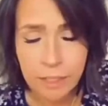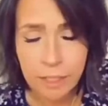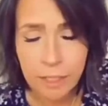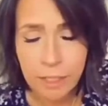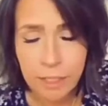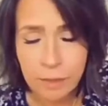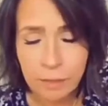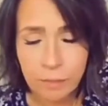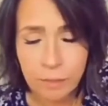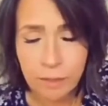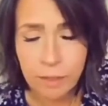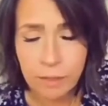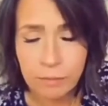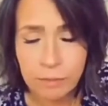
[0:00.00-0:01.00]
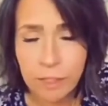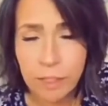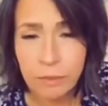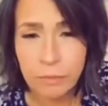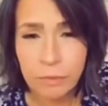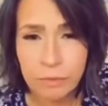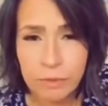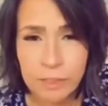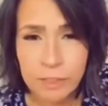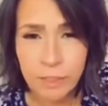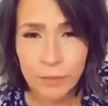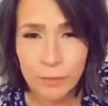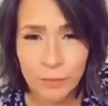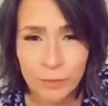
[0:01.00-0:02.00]
and can we
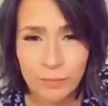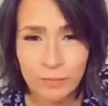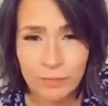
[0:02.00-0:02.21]
reschedule?